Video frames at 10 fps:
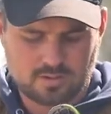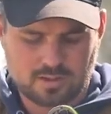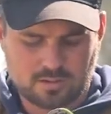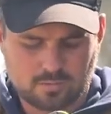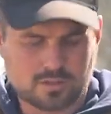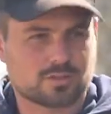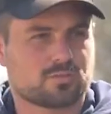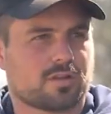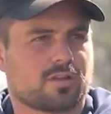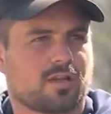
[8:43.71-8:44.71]
That
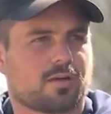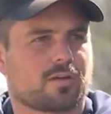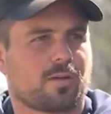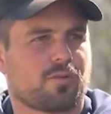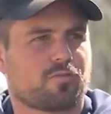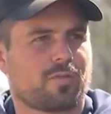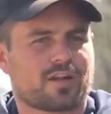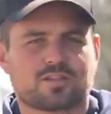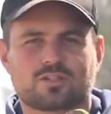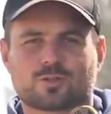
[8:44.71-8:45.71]
was with a couple of
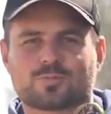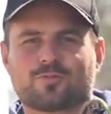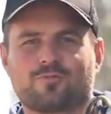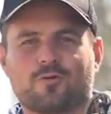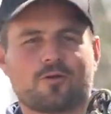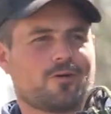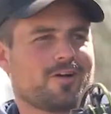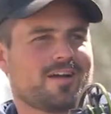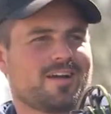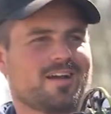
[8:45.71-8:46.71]
practice shots before
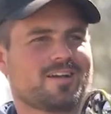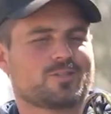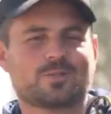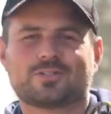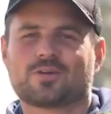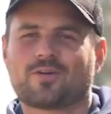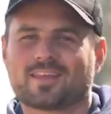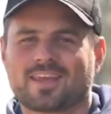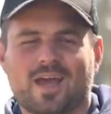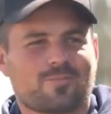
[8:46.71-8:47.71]
switching
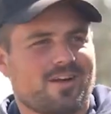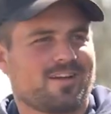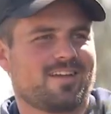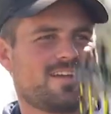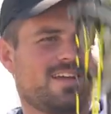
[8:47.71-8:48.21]
on the camera,